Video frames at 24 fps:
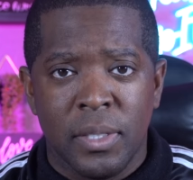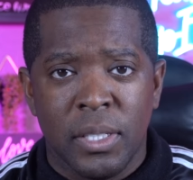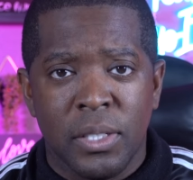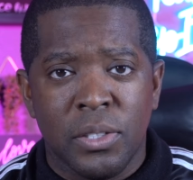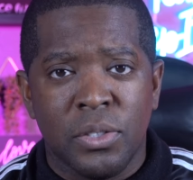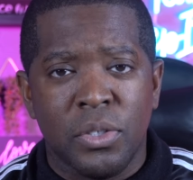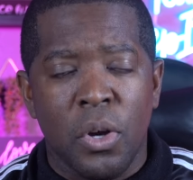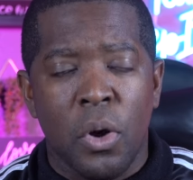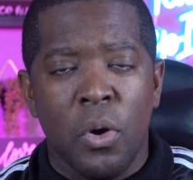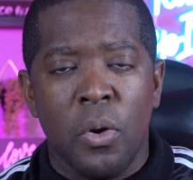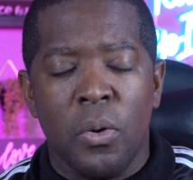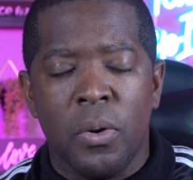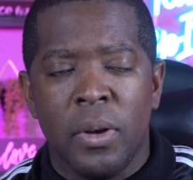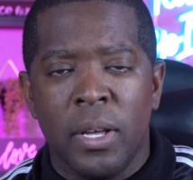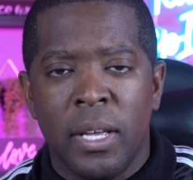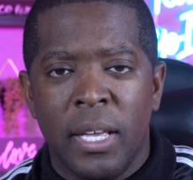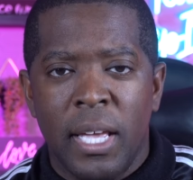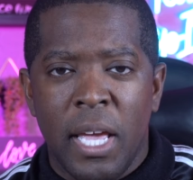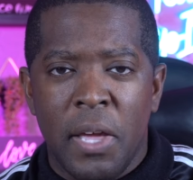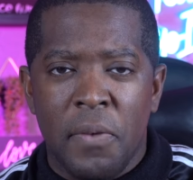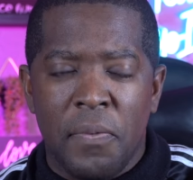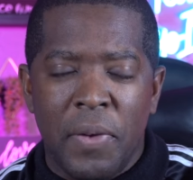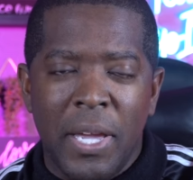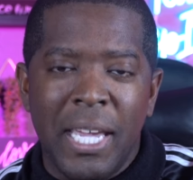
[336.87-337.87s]
So
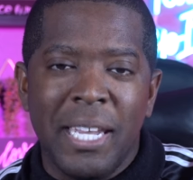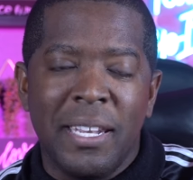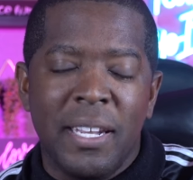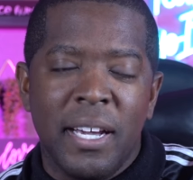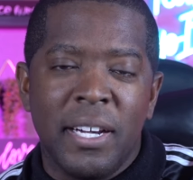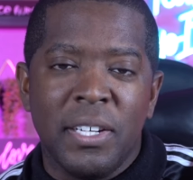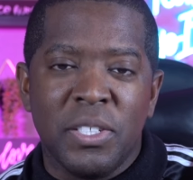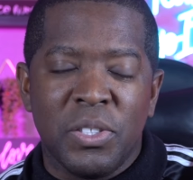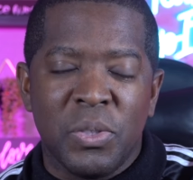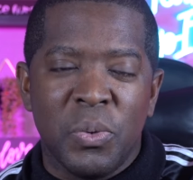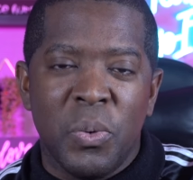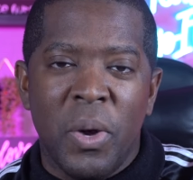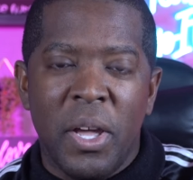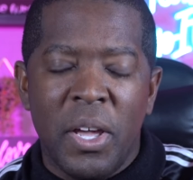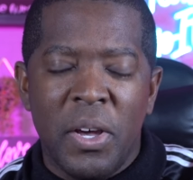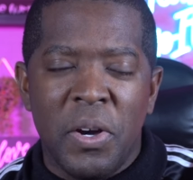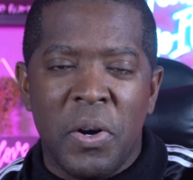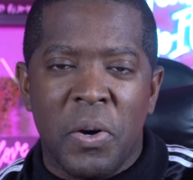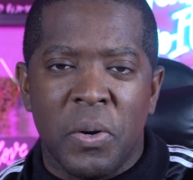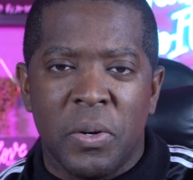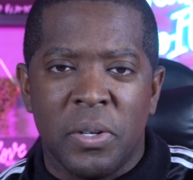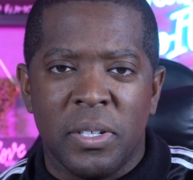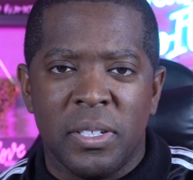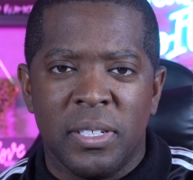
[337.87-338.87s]
if he does
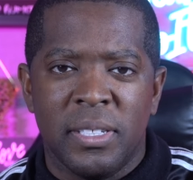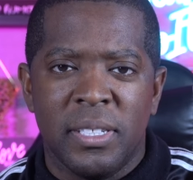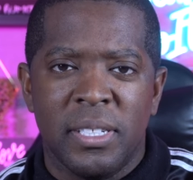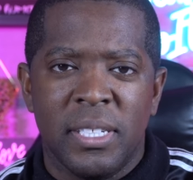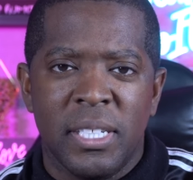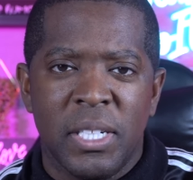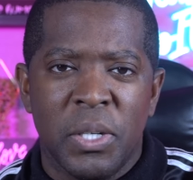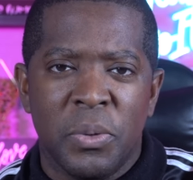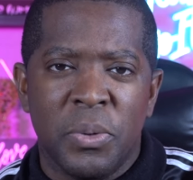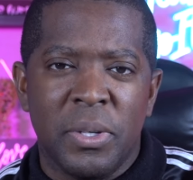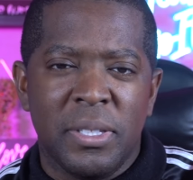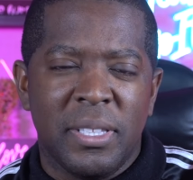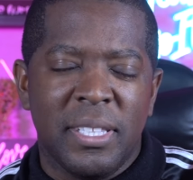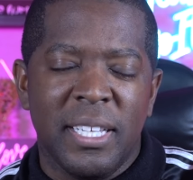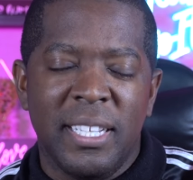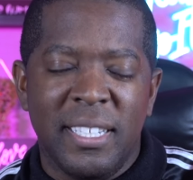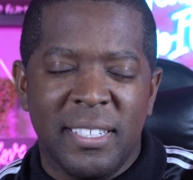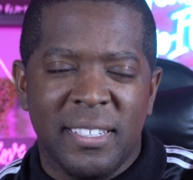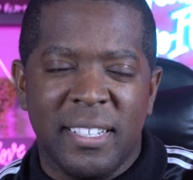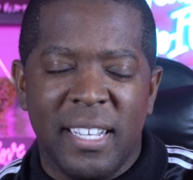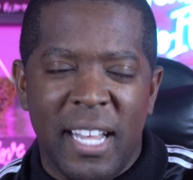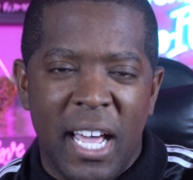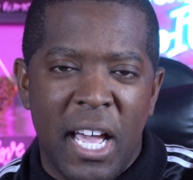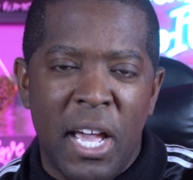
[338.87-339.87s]
well, with
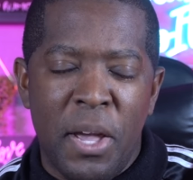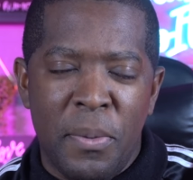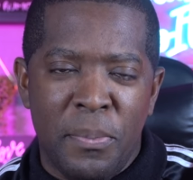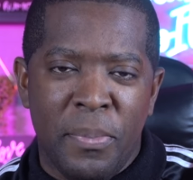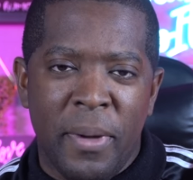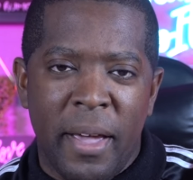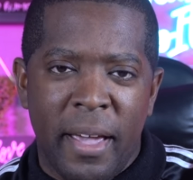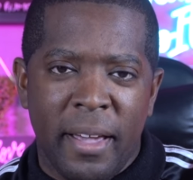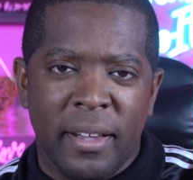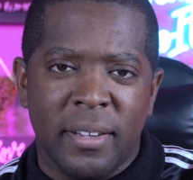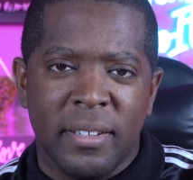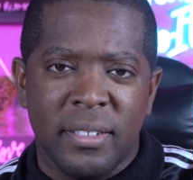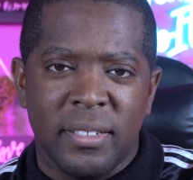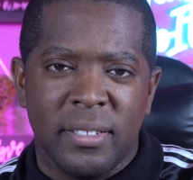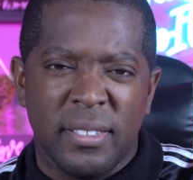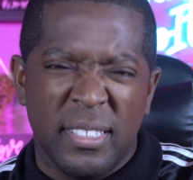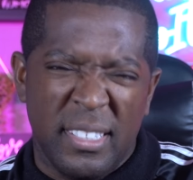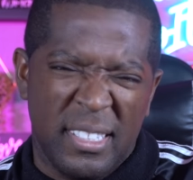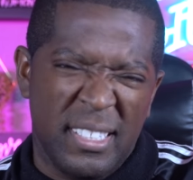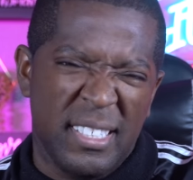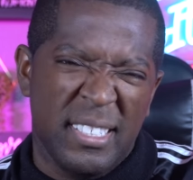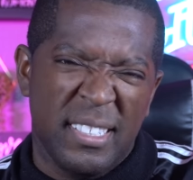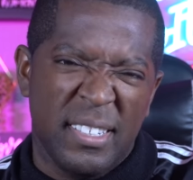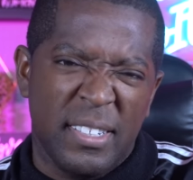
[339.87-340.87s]
these linebackers.
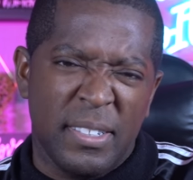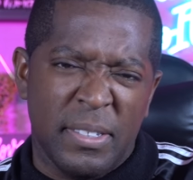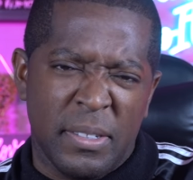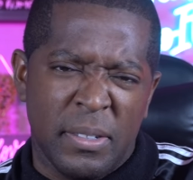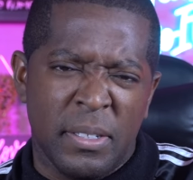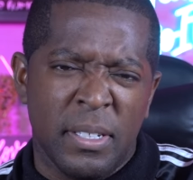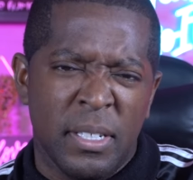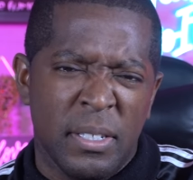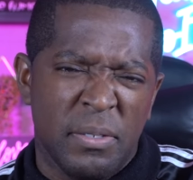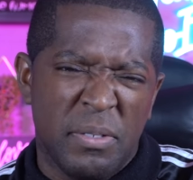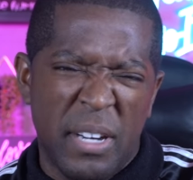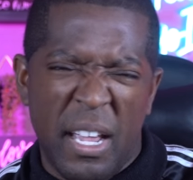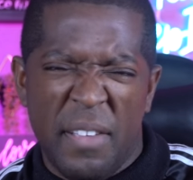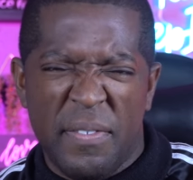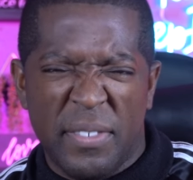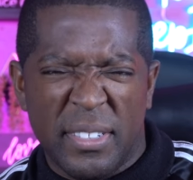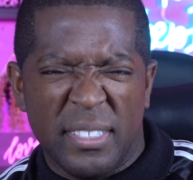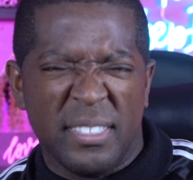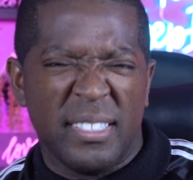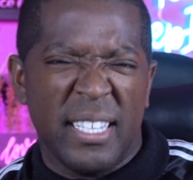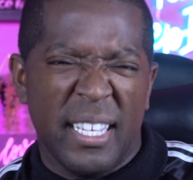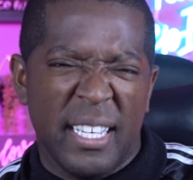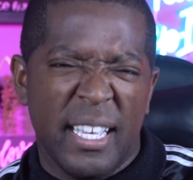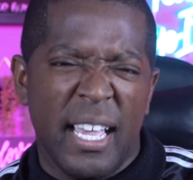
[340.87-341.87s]
And you know,
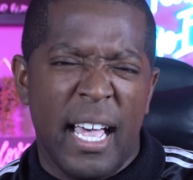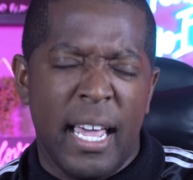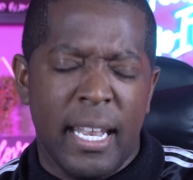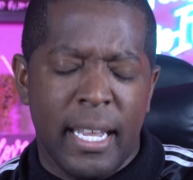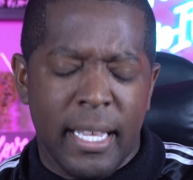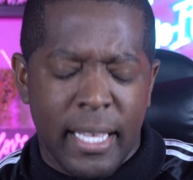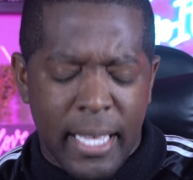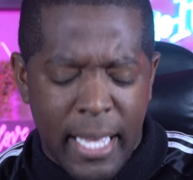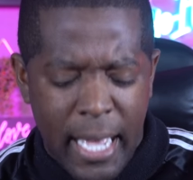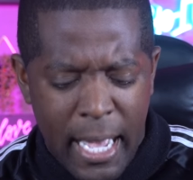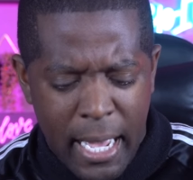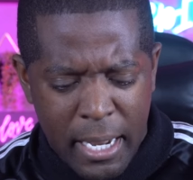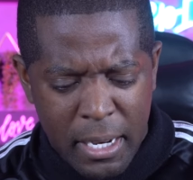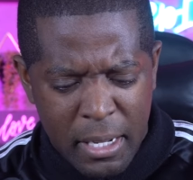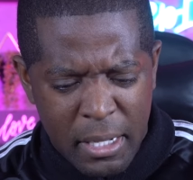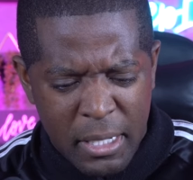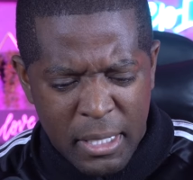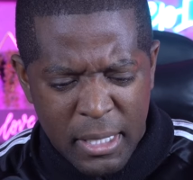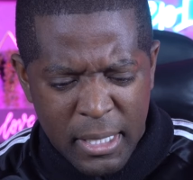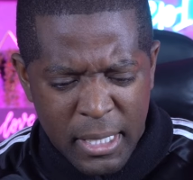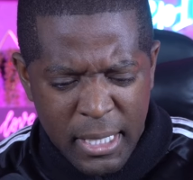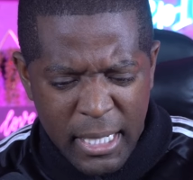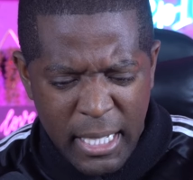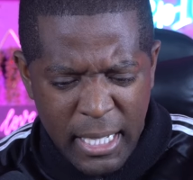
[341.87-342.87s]
Ravens, they kind of got
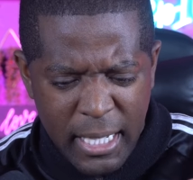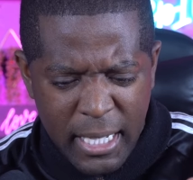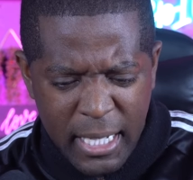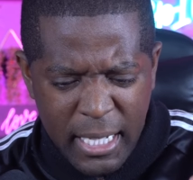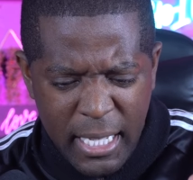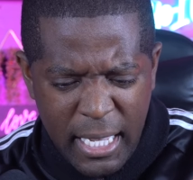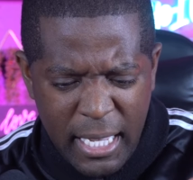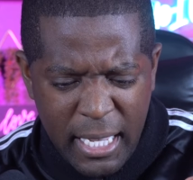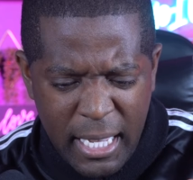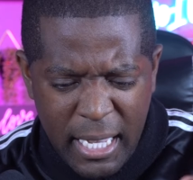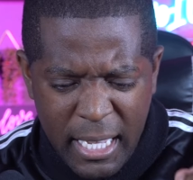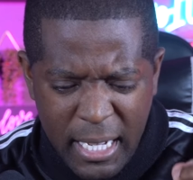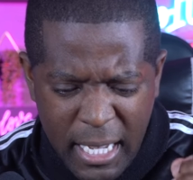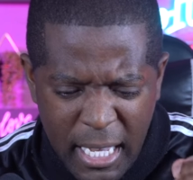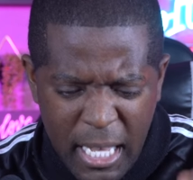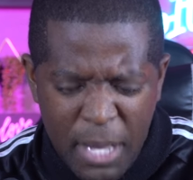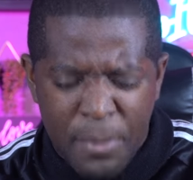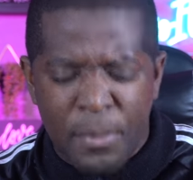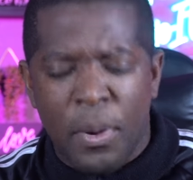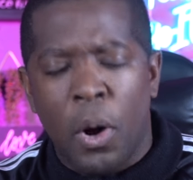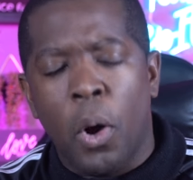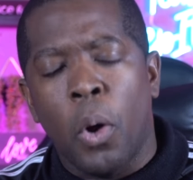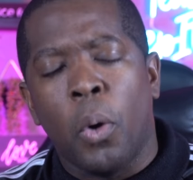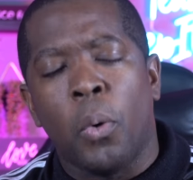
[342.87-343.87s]
uh, an,
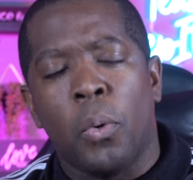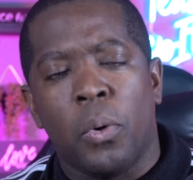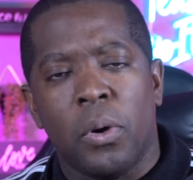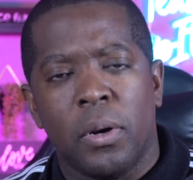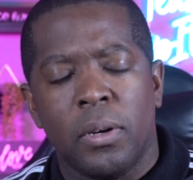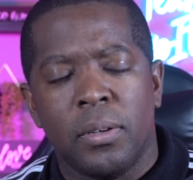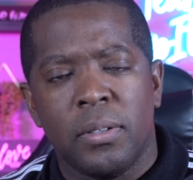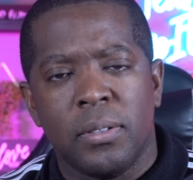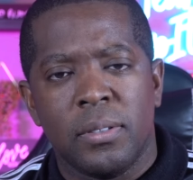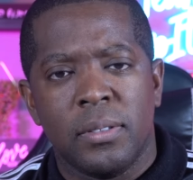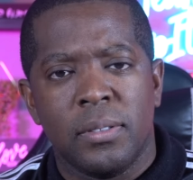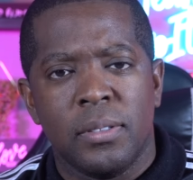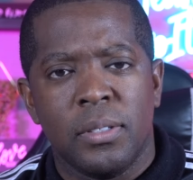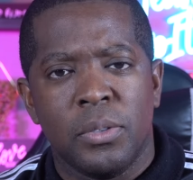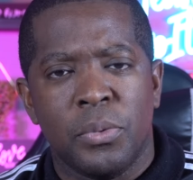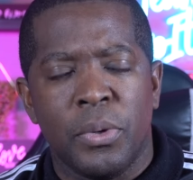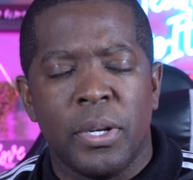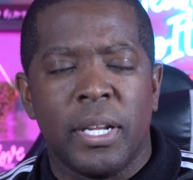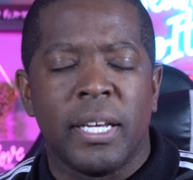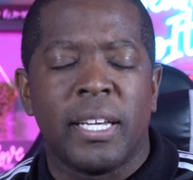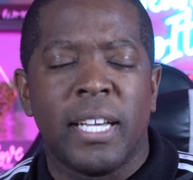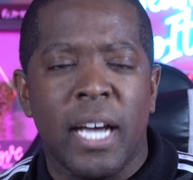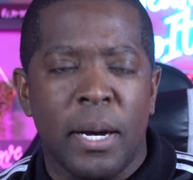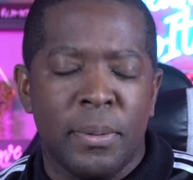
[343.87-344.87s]
an MO
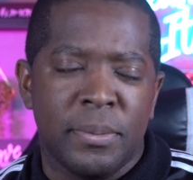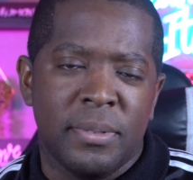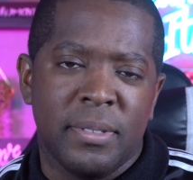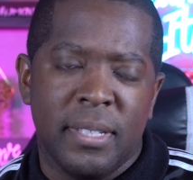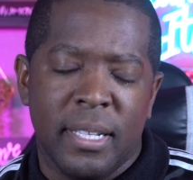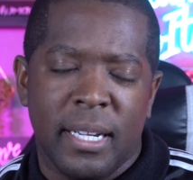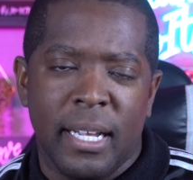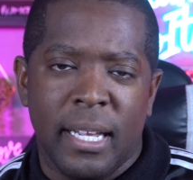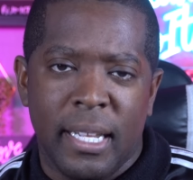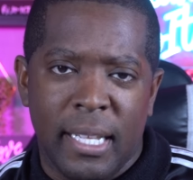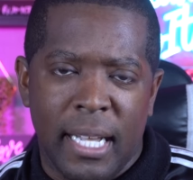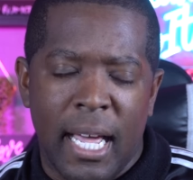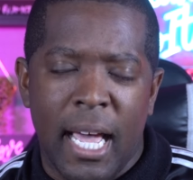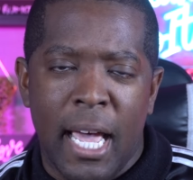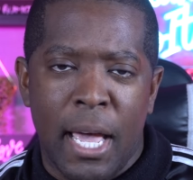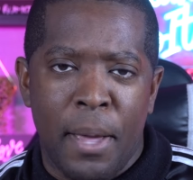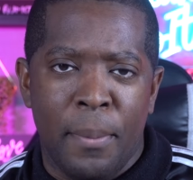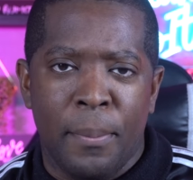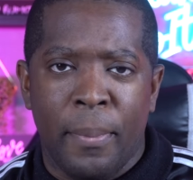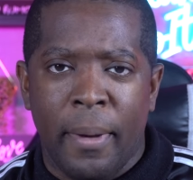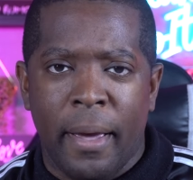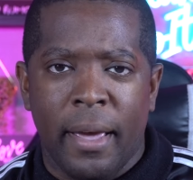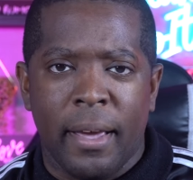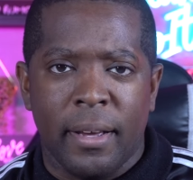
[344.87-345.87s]
when it comes to their
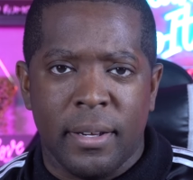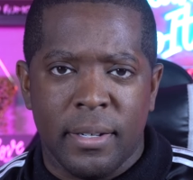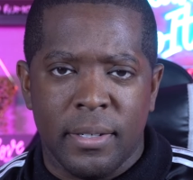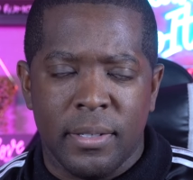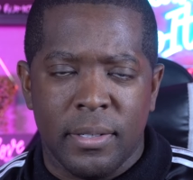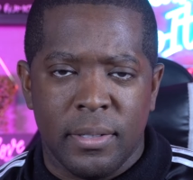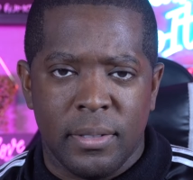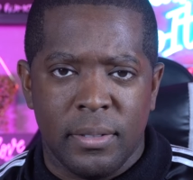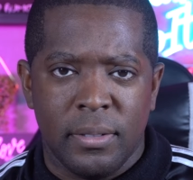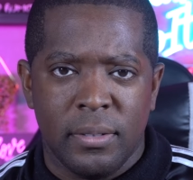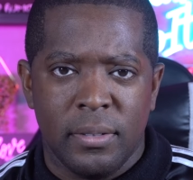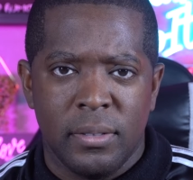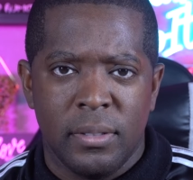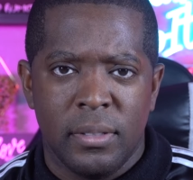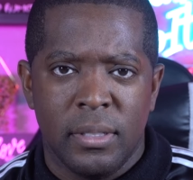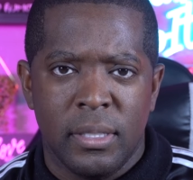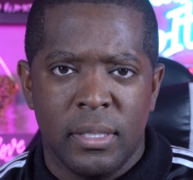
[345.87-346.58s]
linebackers.